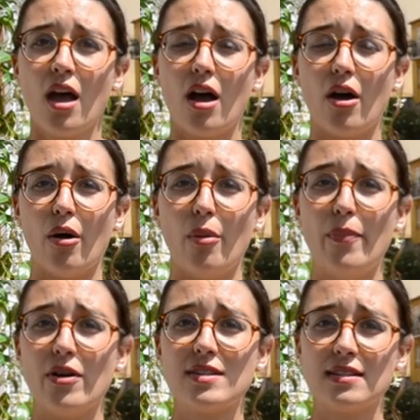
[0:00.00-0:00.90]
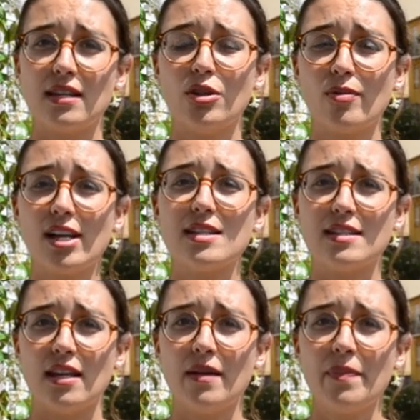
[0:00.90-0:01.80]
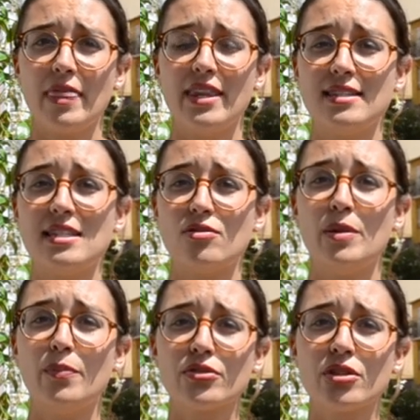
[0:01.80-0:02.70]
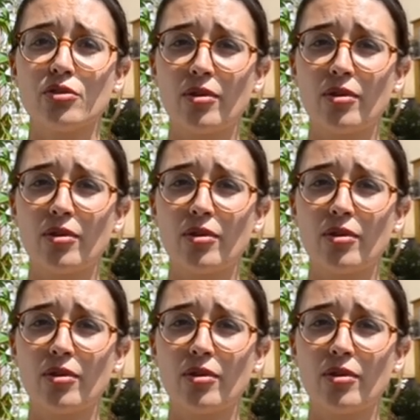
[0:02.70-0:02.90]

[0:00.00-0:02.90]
But in reality, this is an important